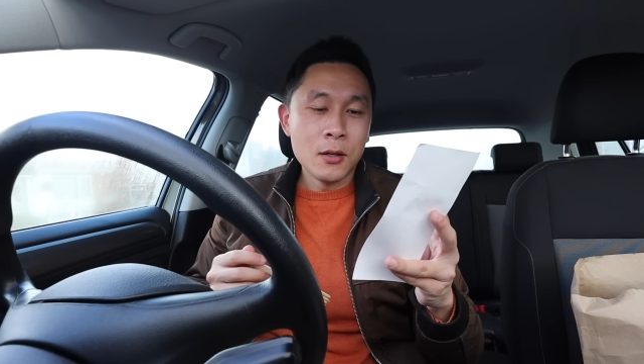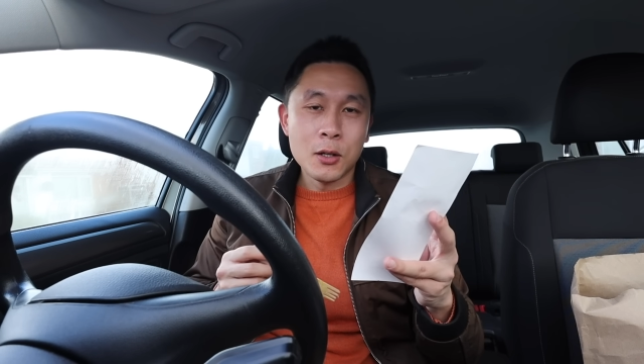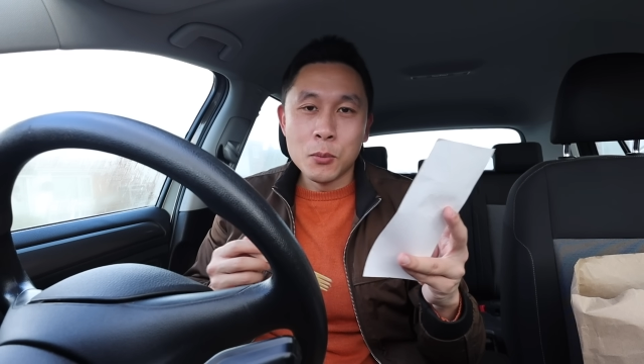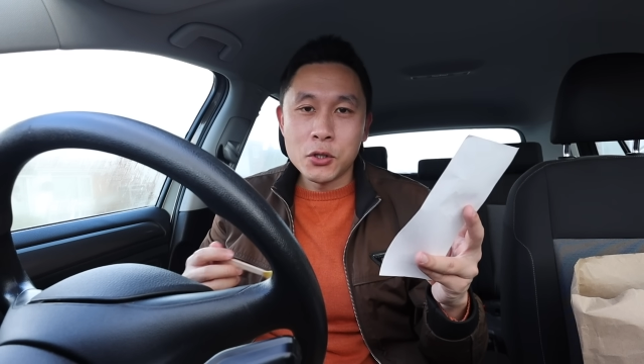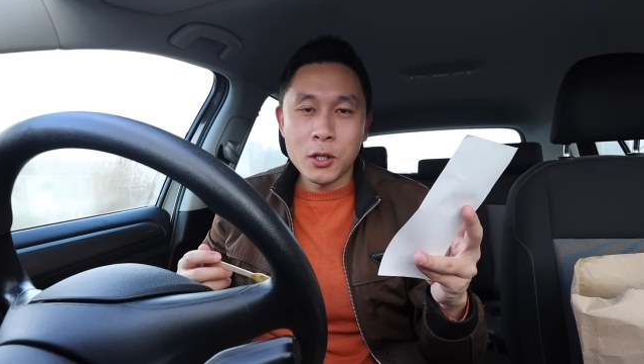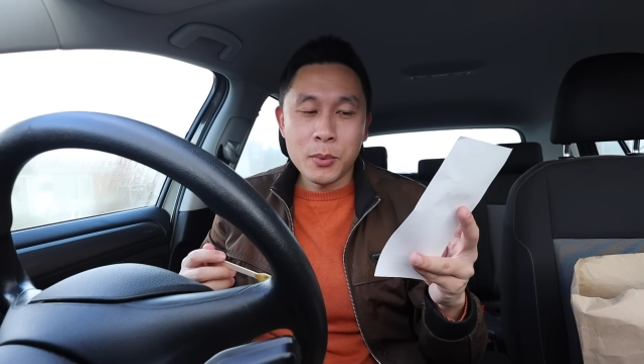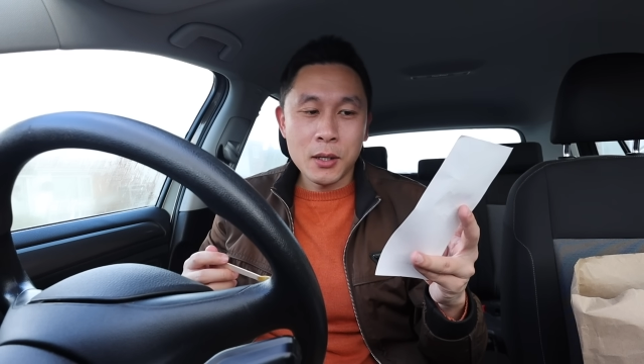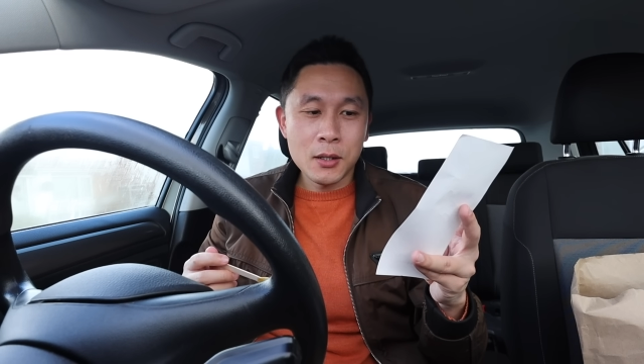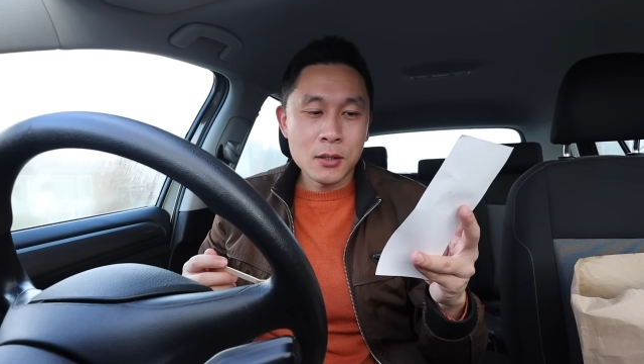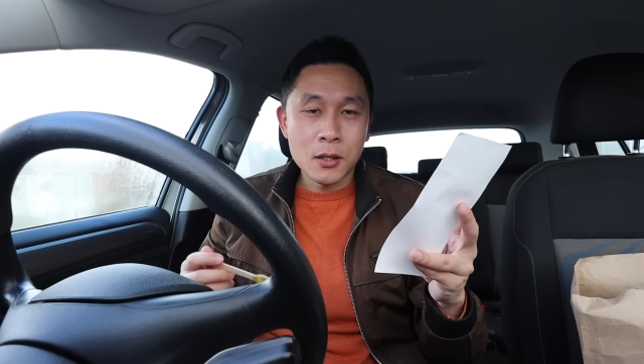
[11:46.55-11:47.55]
the mushy
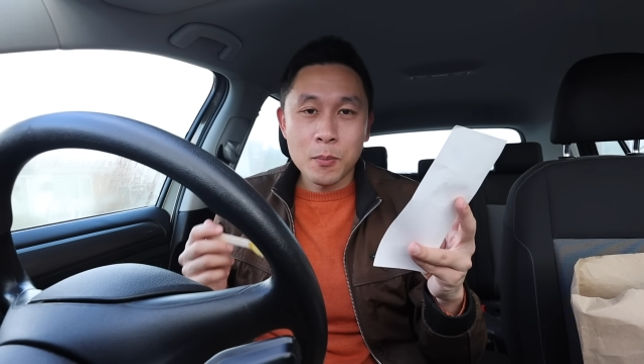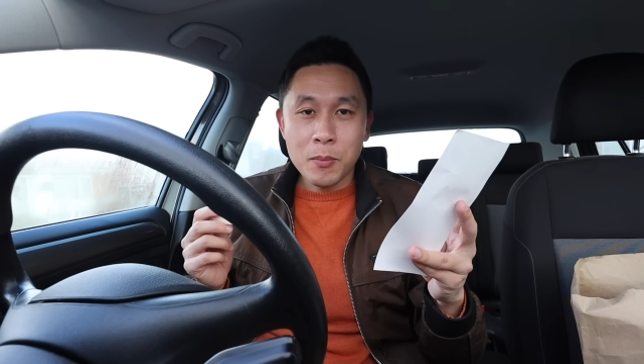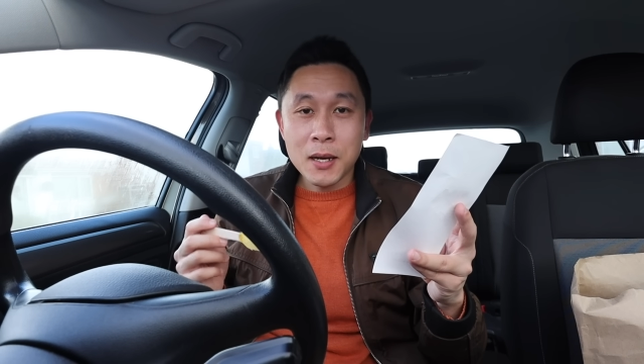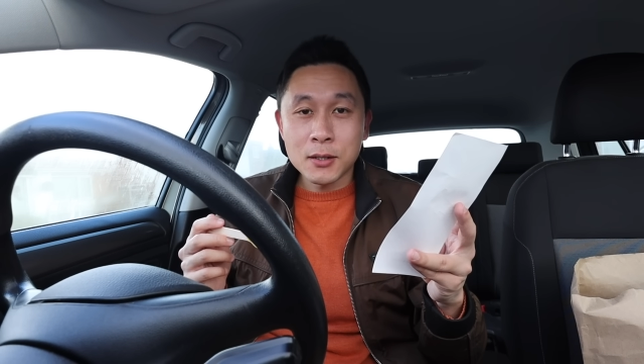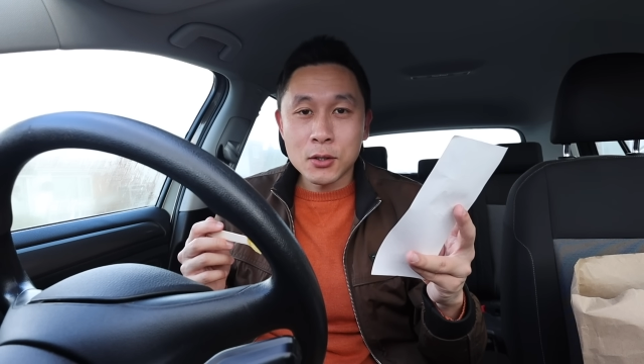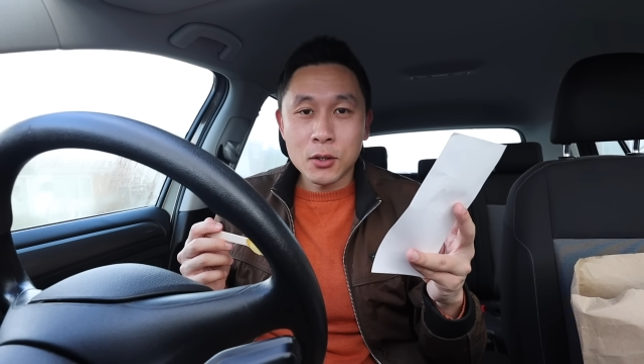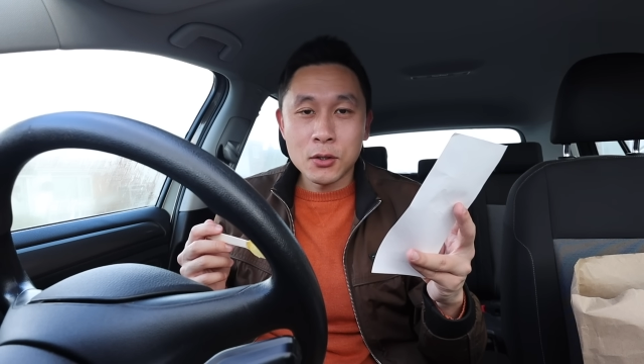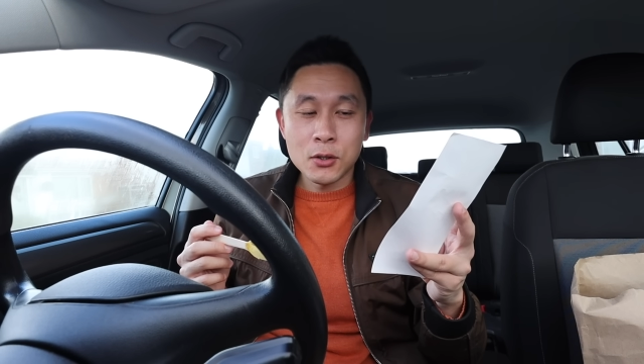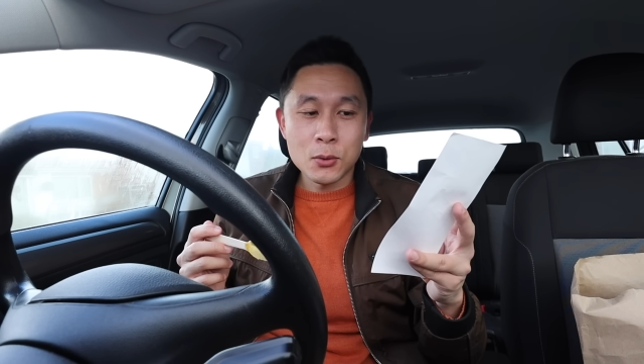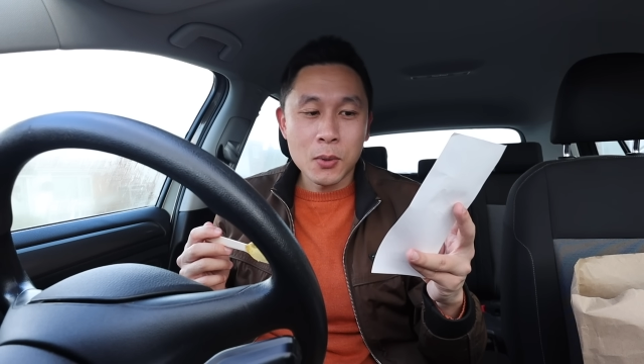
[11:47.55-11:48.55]
peas, batter
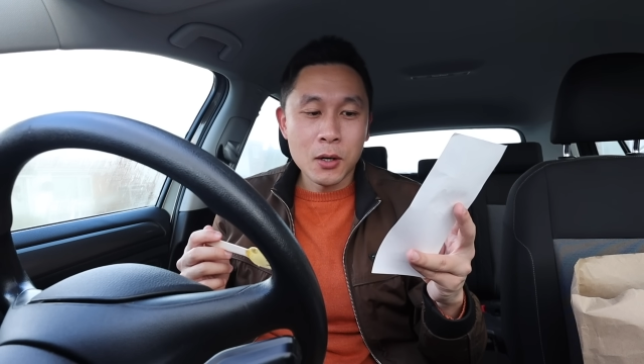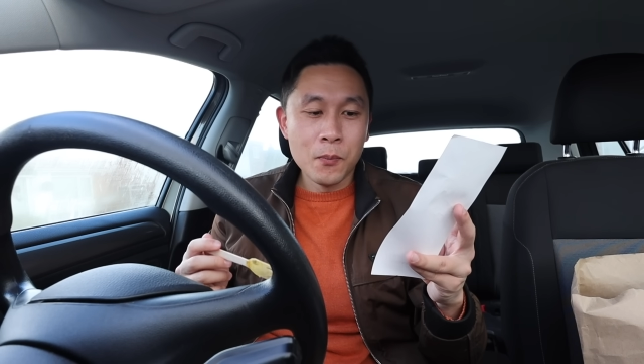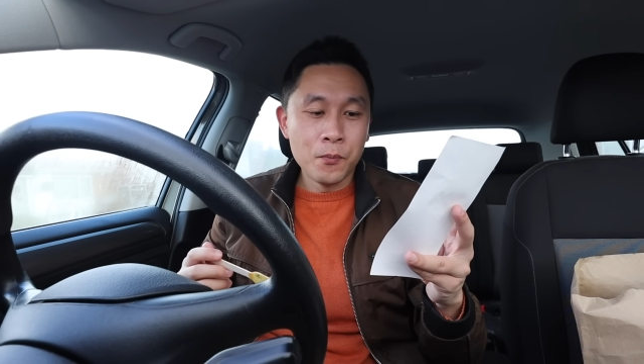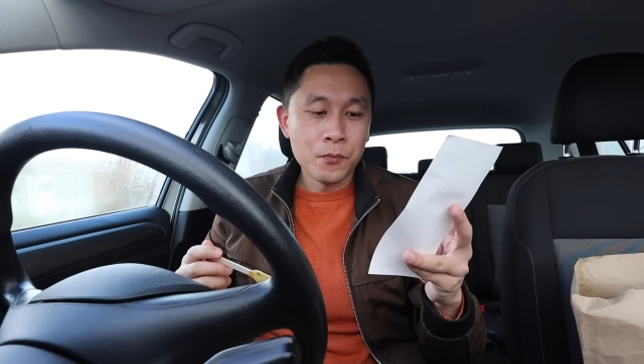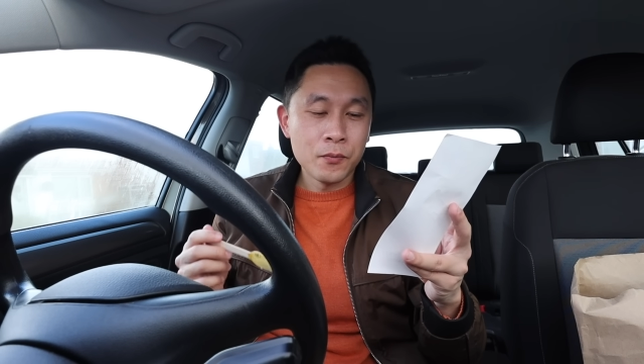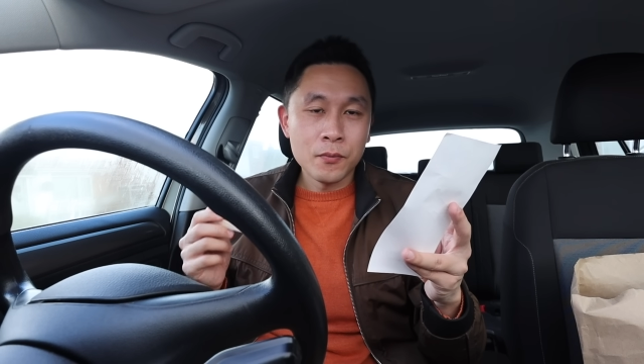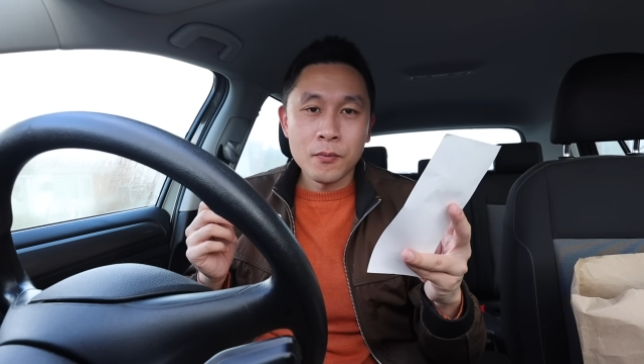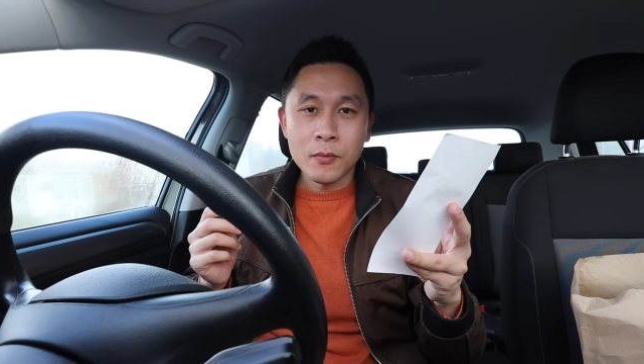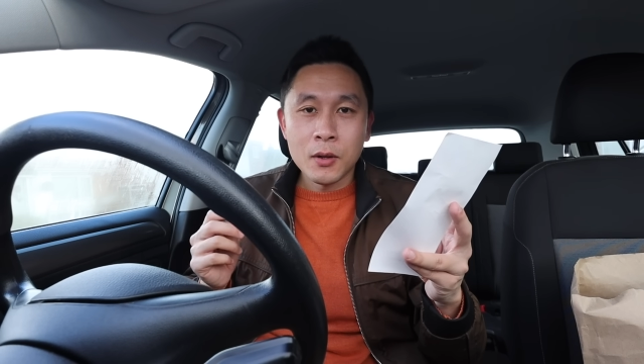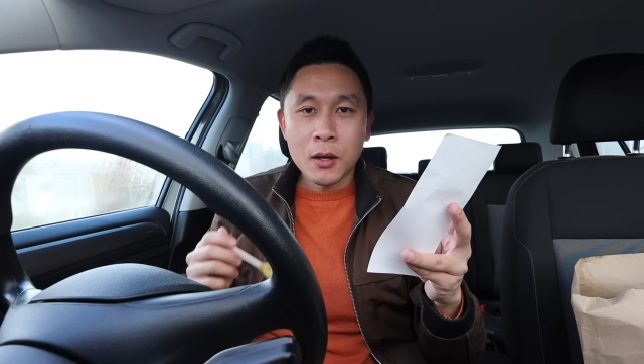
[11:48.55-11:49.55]
sausage as well,
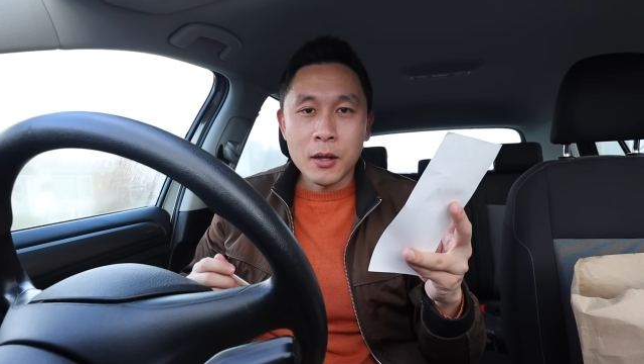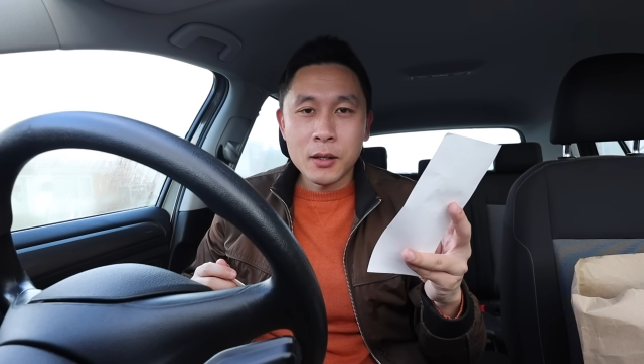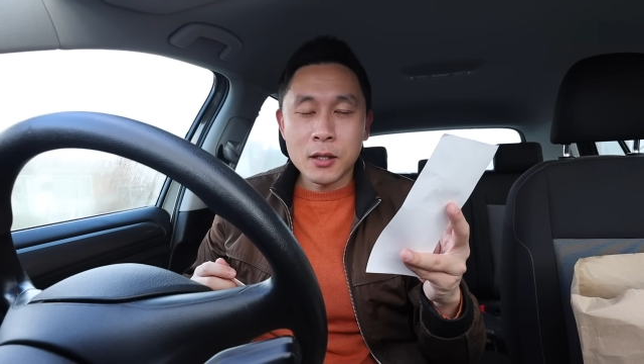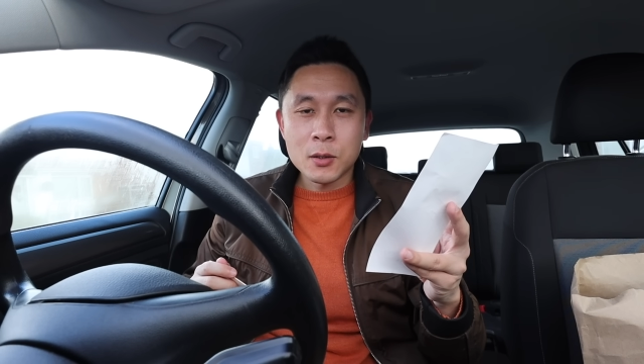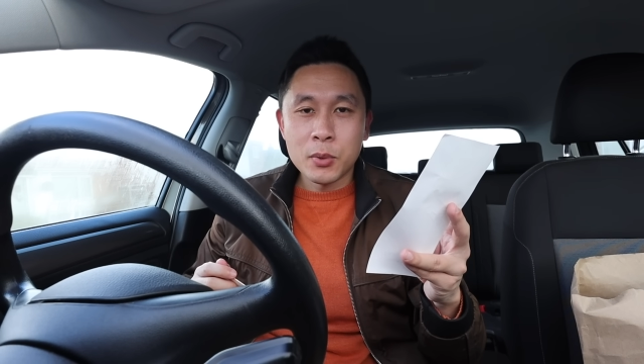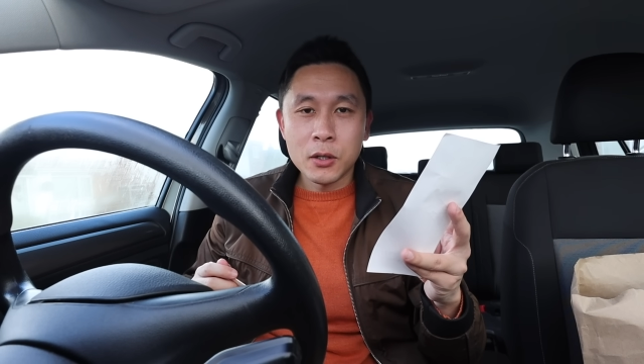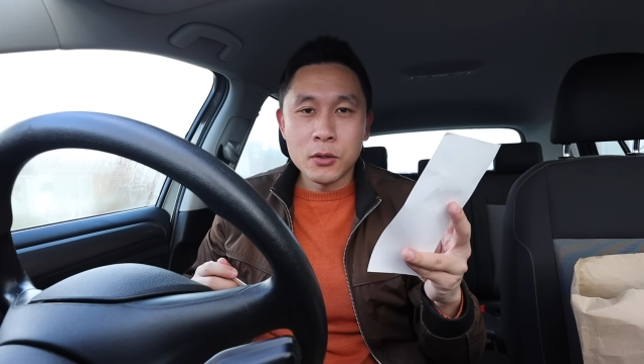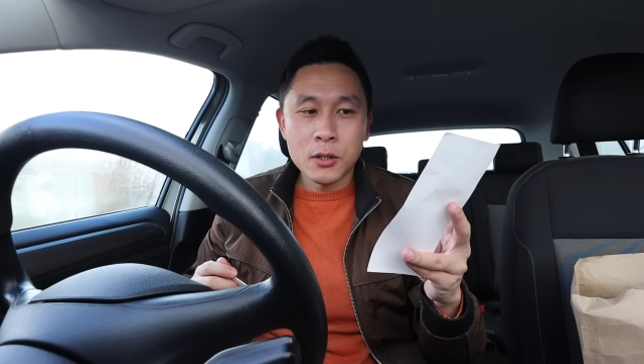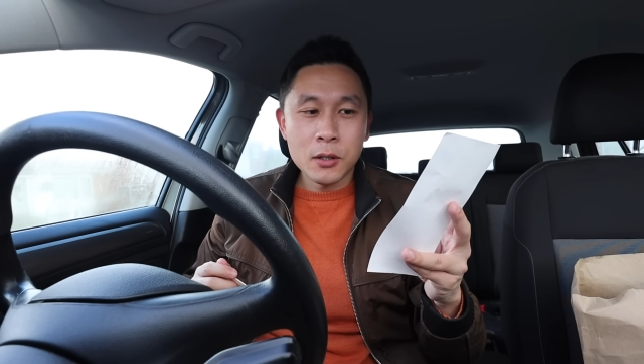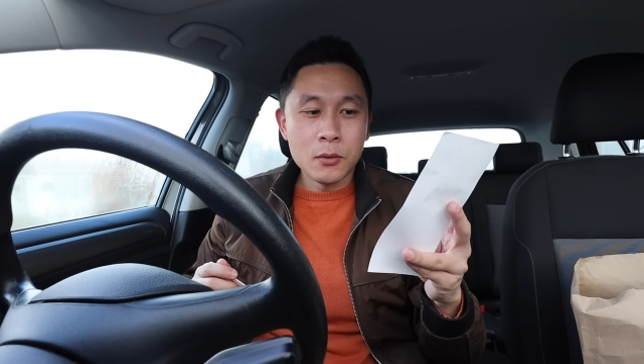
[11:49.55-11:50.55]
I think that's a pretty
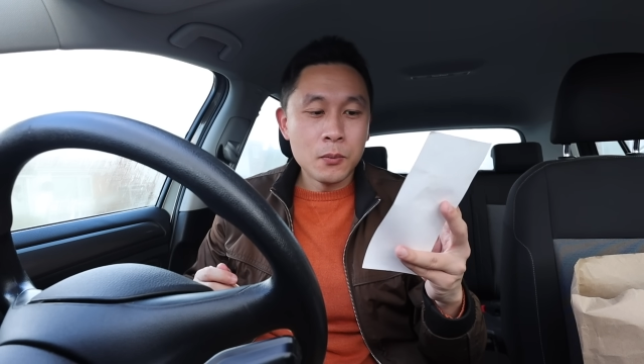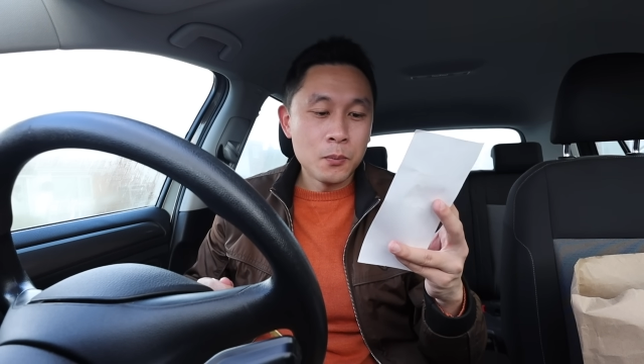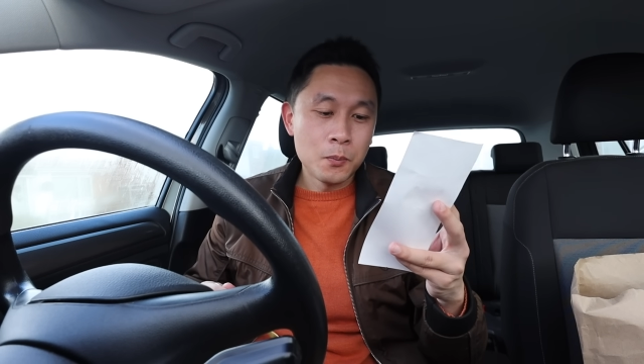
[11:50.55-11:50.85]
good deal.